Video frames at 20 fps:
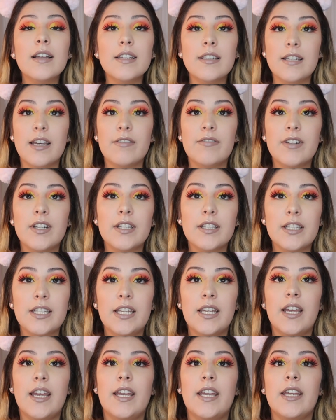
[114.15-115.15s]

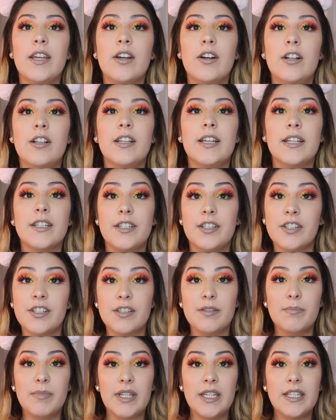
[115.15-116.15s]
definitely a
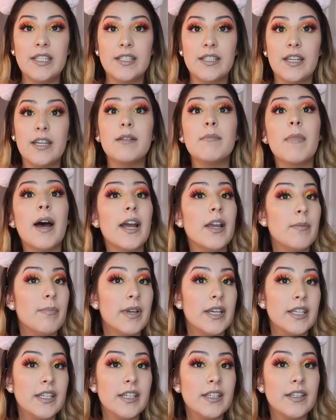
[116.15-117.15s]
collector's piece in my
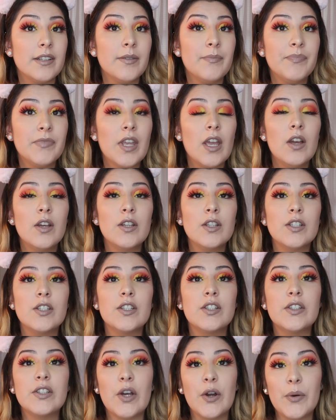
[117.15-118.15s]
opinion.
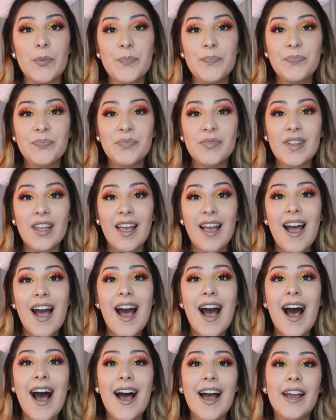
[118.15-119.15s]
So
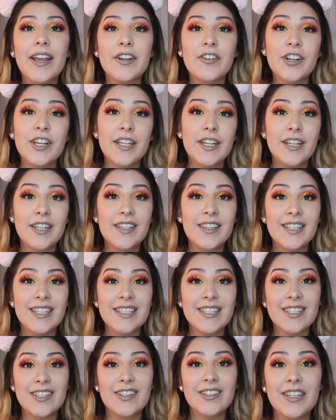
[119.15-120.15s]
I created
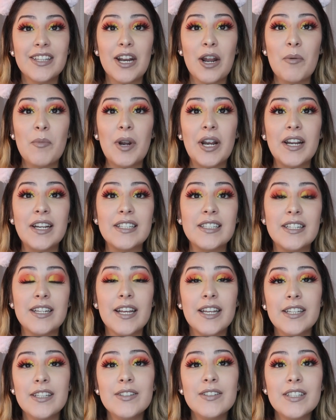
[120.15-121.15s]
this that I'm wearing
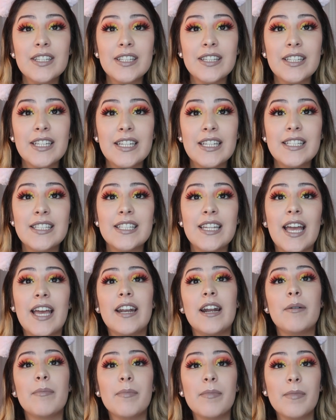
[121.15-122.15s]
today using this,
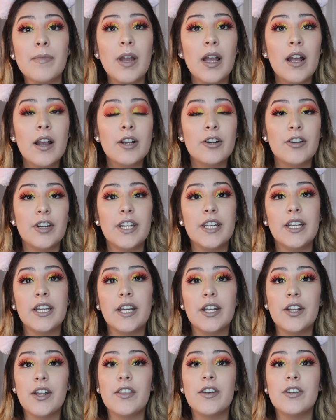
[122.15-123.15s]
and I'm creating
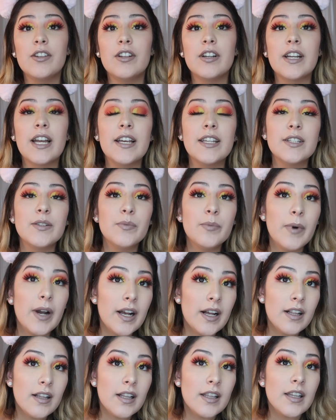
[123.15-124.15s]
another look as
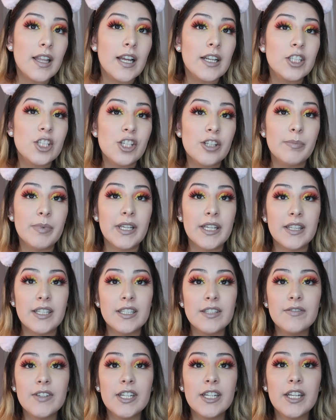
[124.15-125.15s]
well that should be in
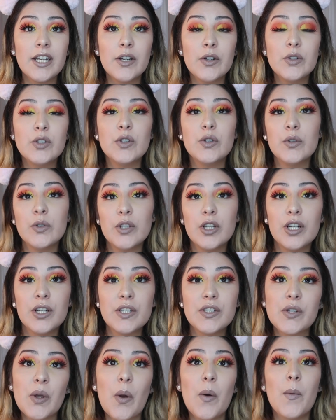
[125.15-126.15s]
this video. 2
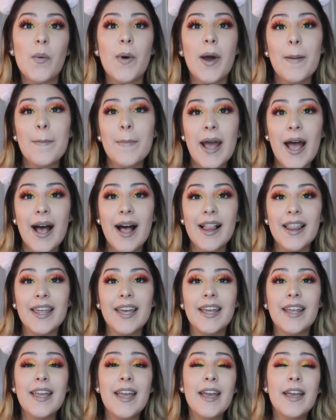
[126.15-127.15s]
looks, 1
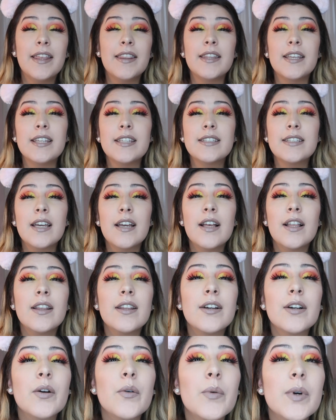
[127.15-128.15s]
palette. This
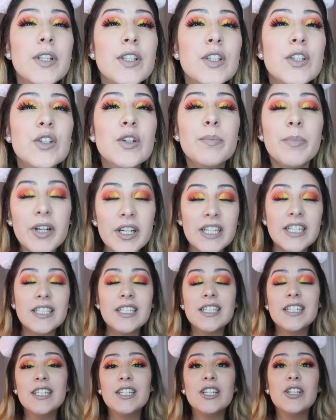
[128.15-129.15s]
look was super
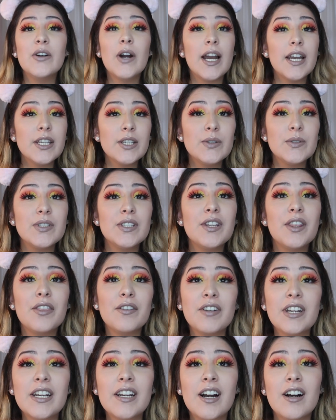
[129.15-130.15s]
easy to do. I used
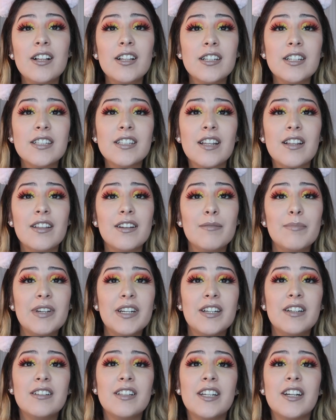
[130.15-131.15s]
3 colors, a little bit
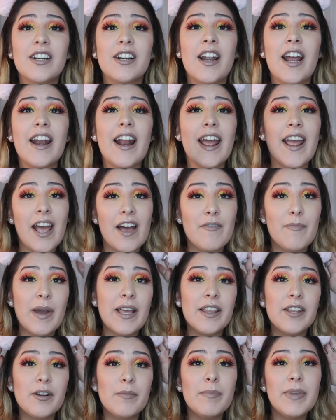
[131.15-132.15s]
of glitter, and I have
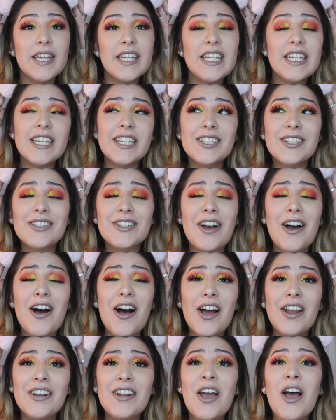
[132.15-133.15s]
my little piggy ears
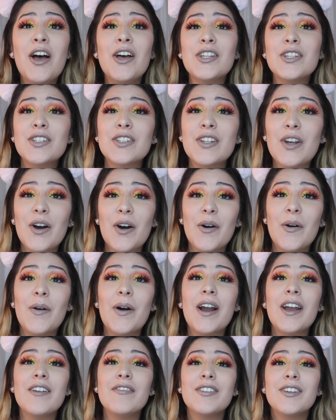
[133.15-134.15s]
on.
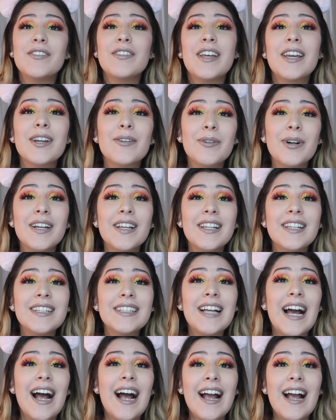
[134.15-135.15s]
So if you like what
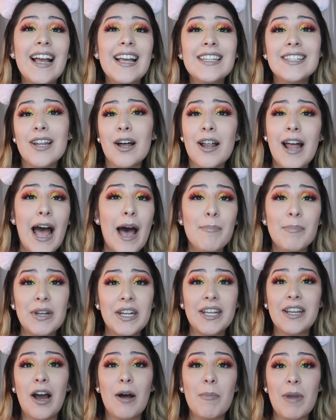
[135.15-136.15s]
is
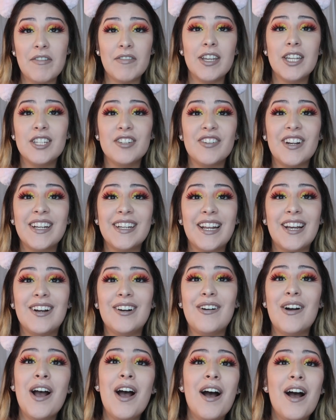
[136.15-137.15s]
happening on my face right
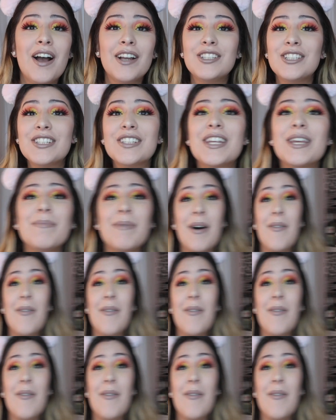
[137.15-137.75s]
now, just keep